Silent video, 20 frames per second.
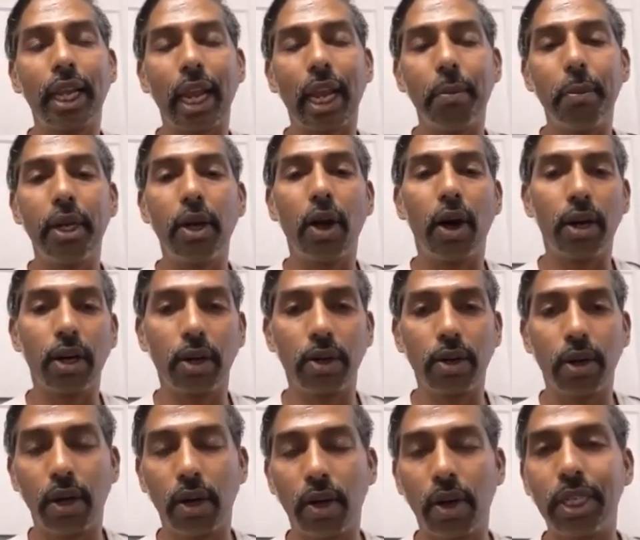it can be
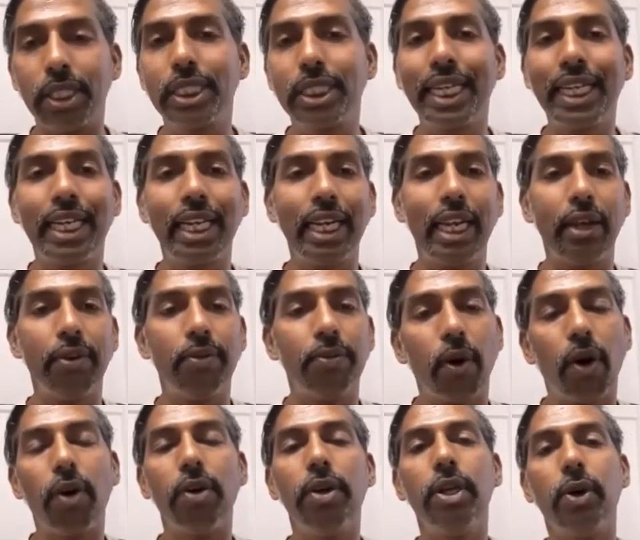
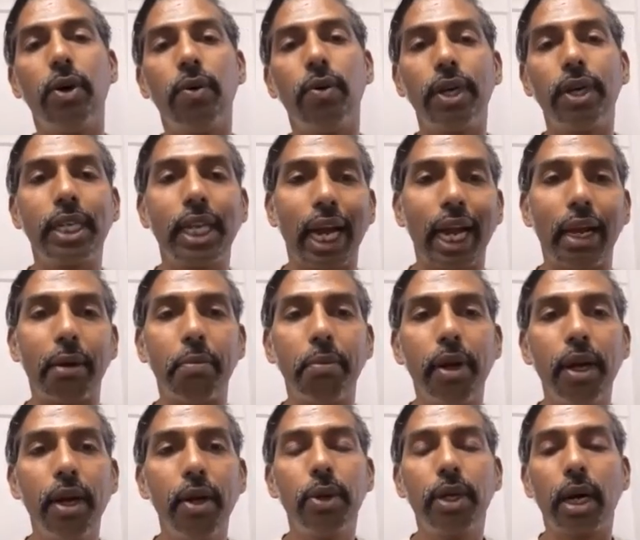constantly evolved over
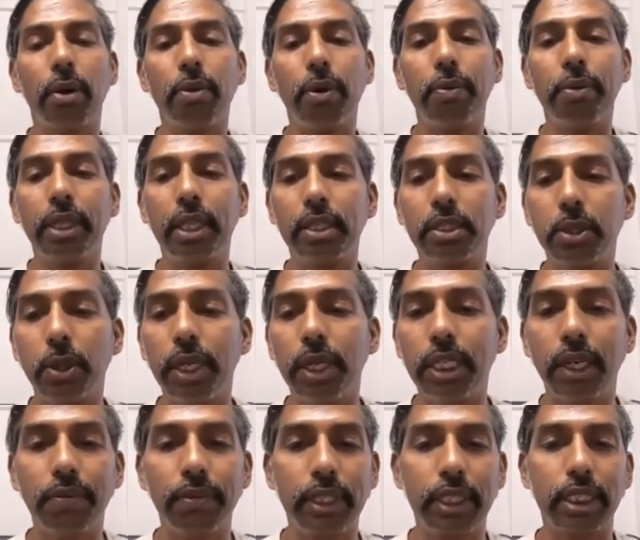time to come up with
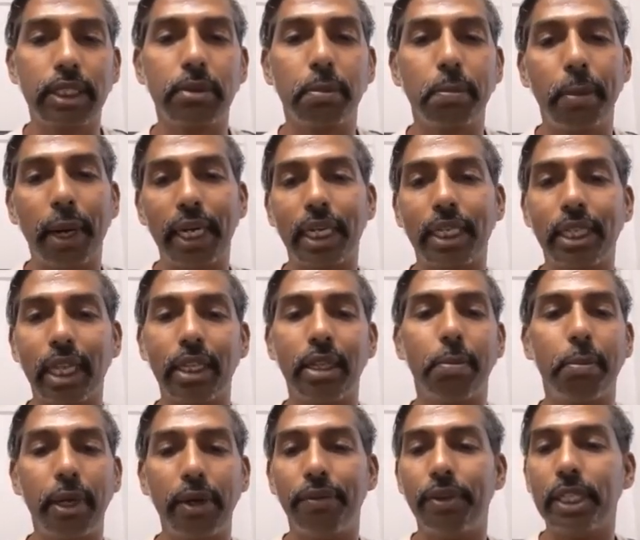a solution which is
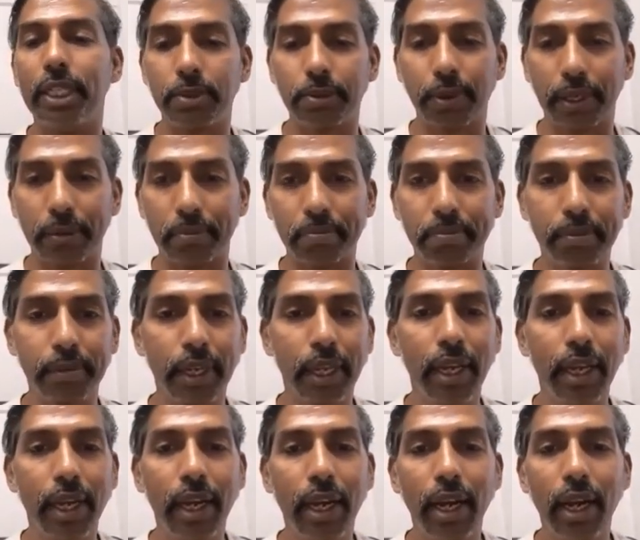better than the previous one.
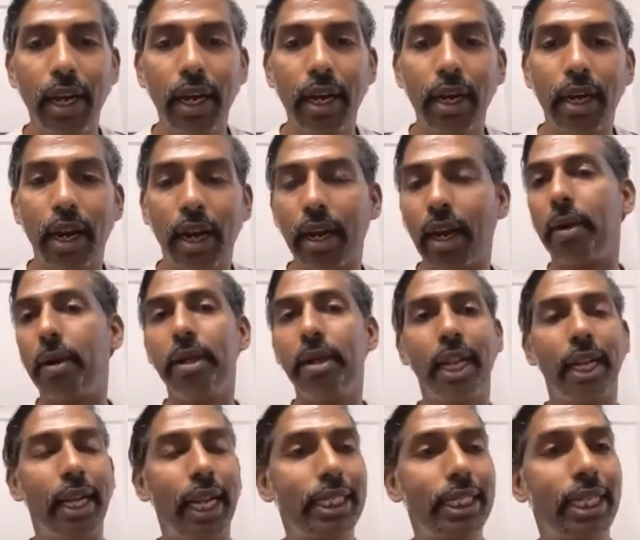
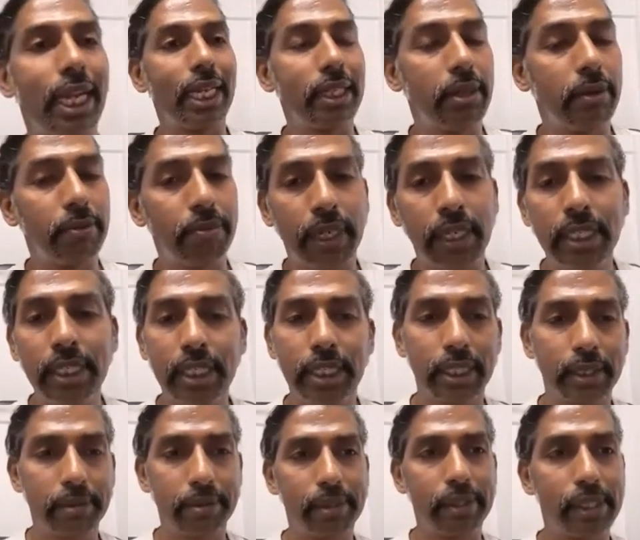Now, next slide,
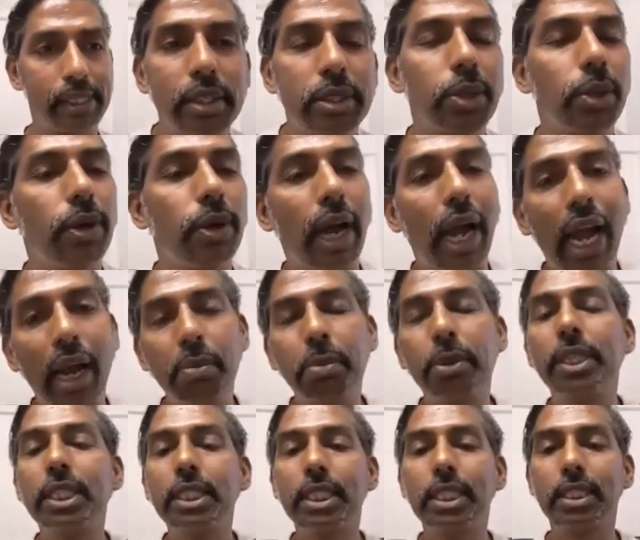please.
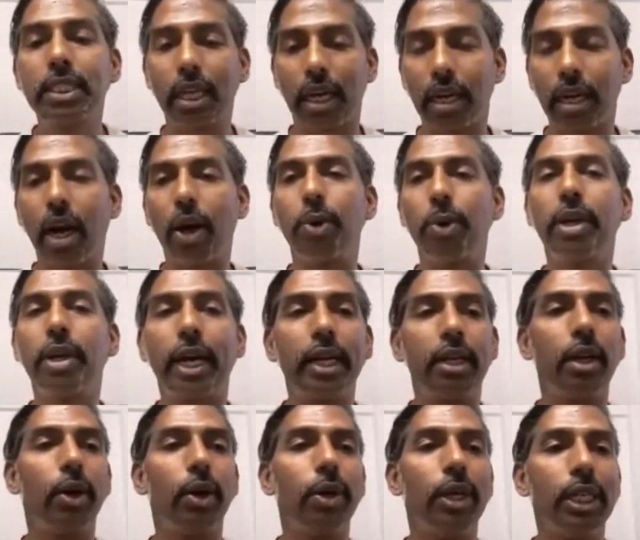So hypothesis
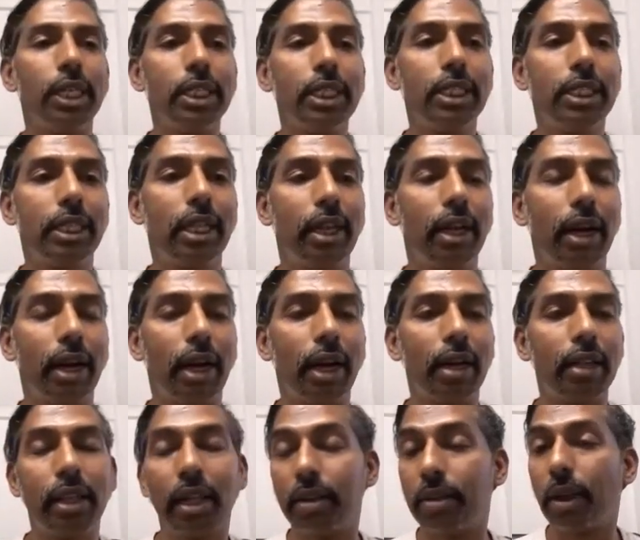around right now is,
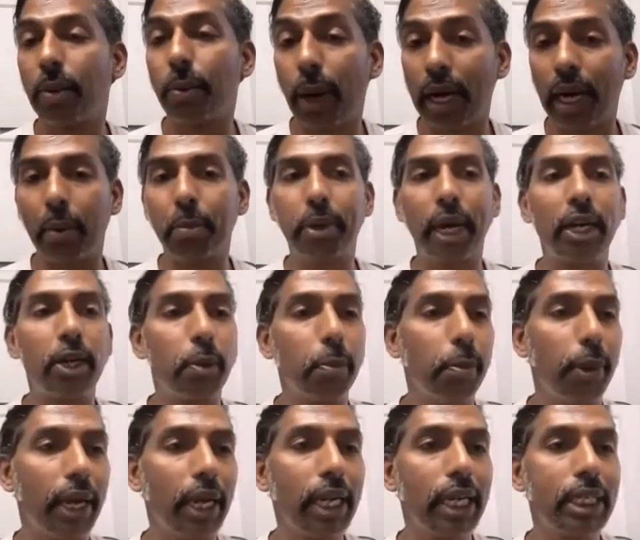the one
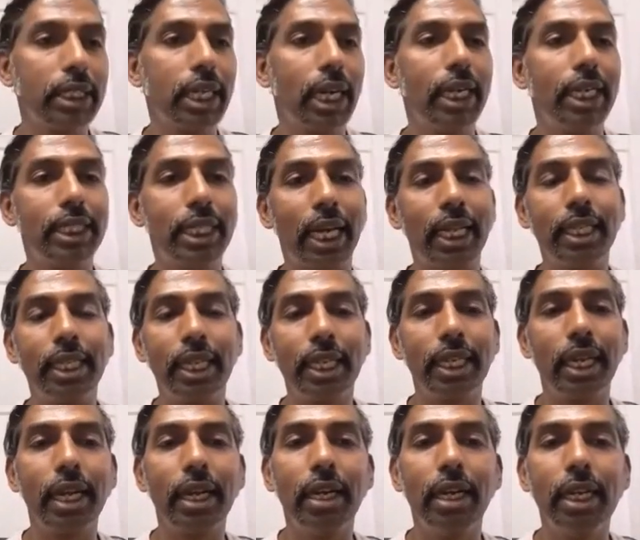I'm trying to make, is that
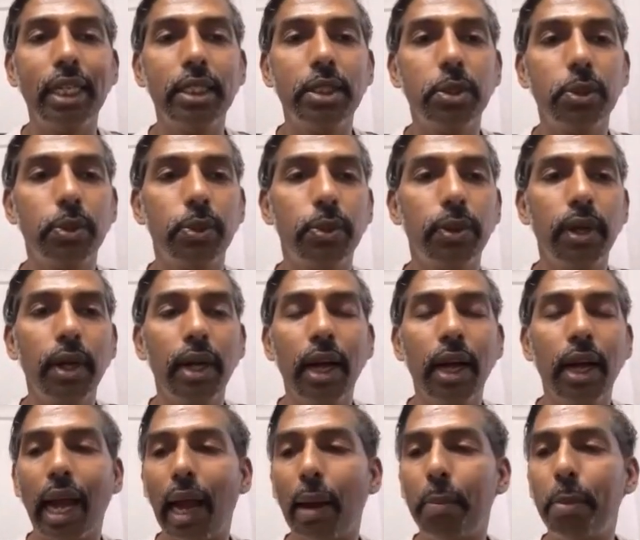design thinking leads
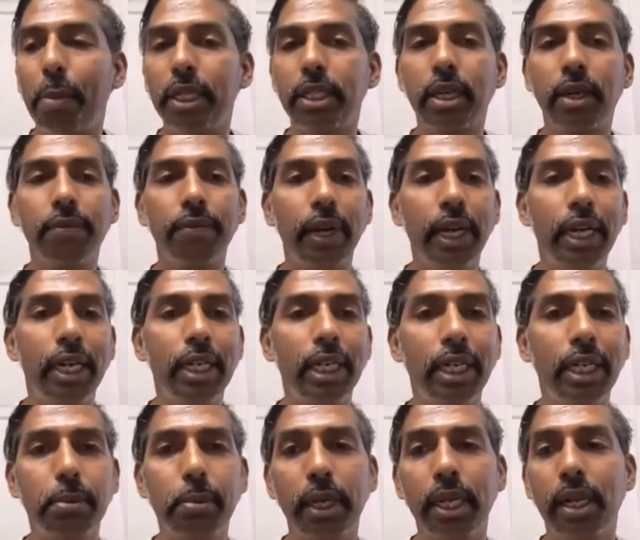to application
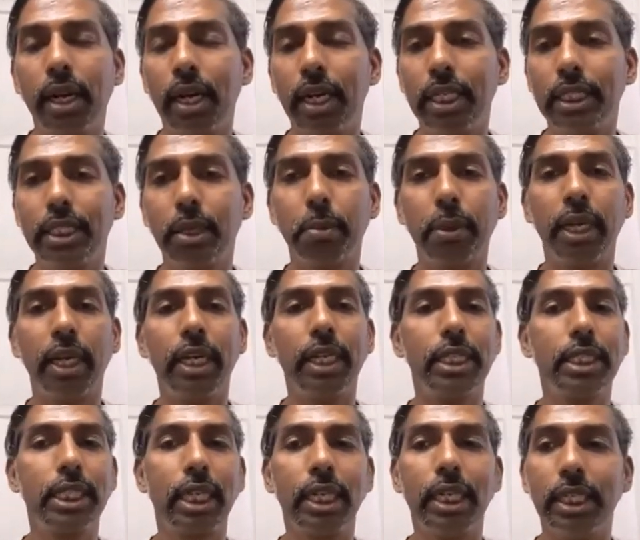of
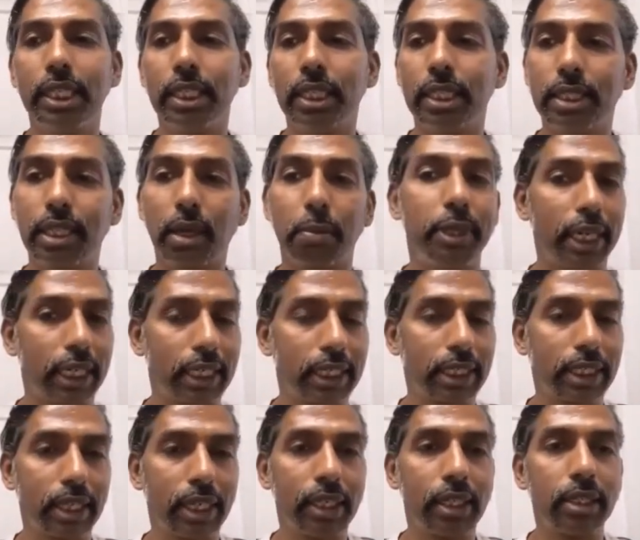interdisciplinary studies
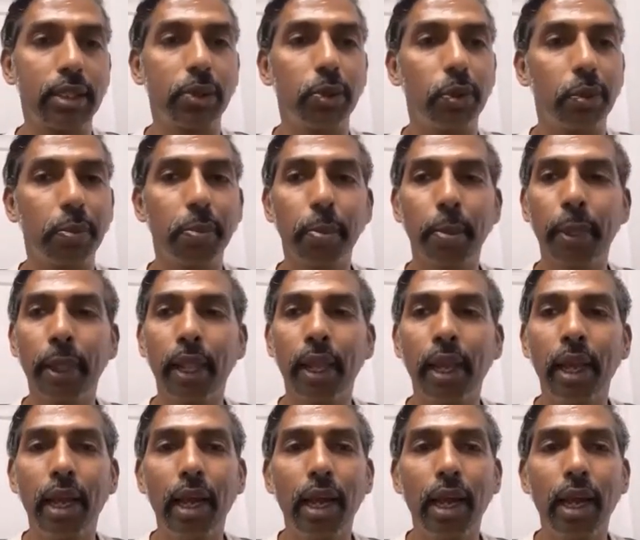subjects in the school.